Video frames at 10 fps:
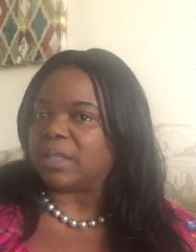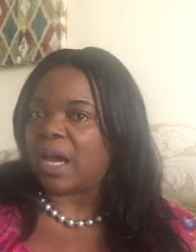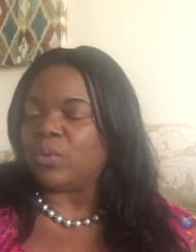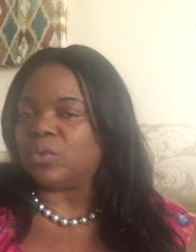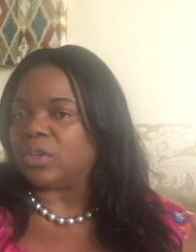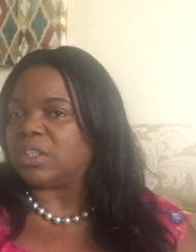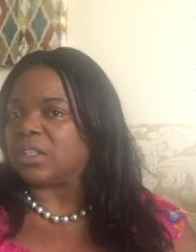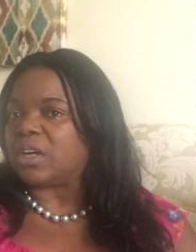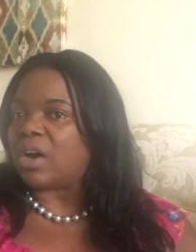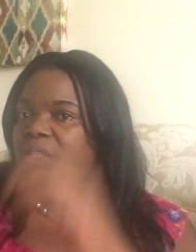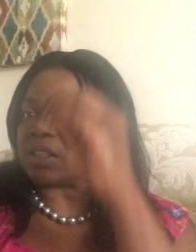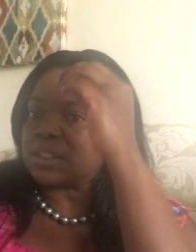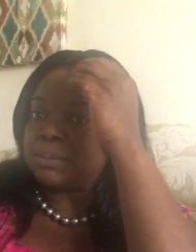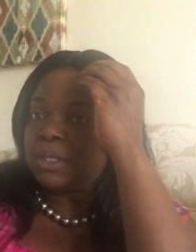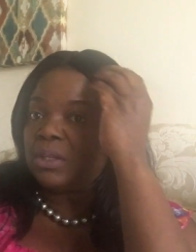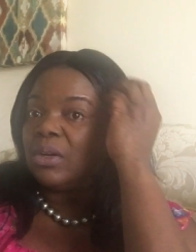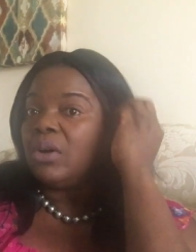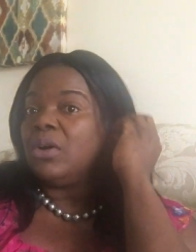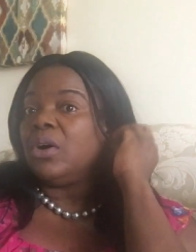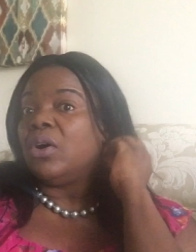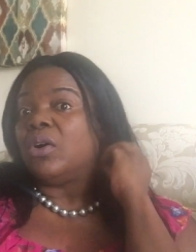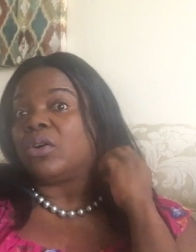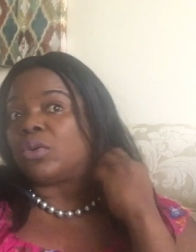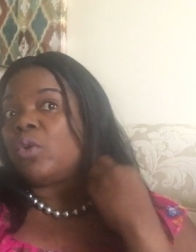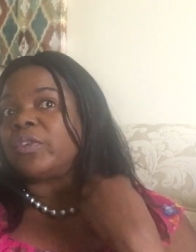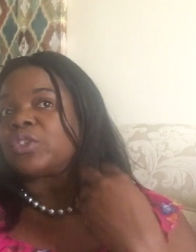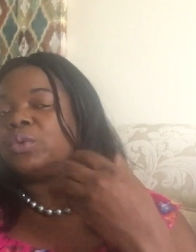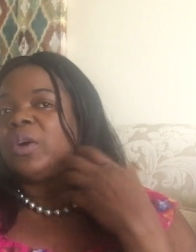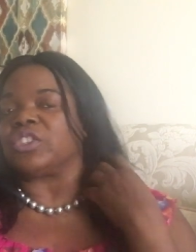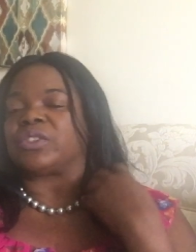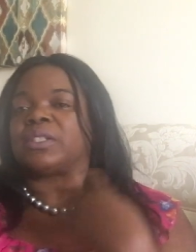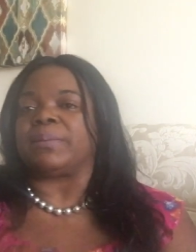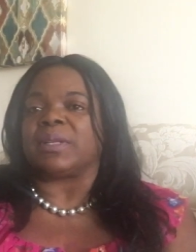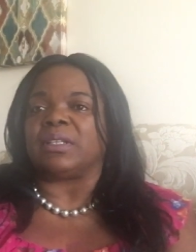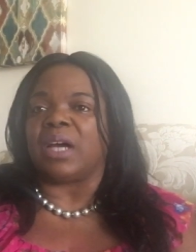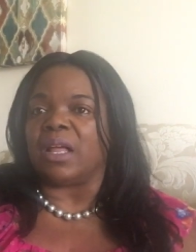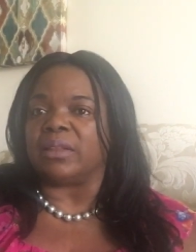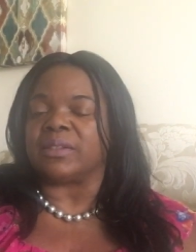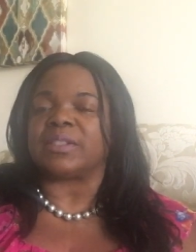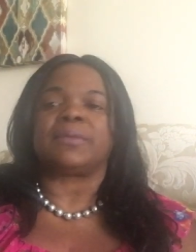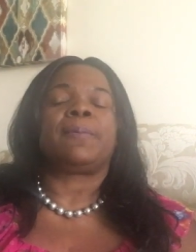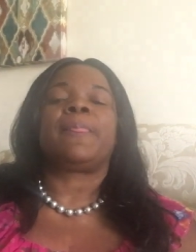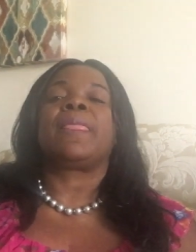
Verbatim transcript: That one cost me over two hundred something dollars.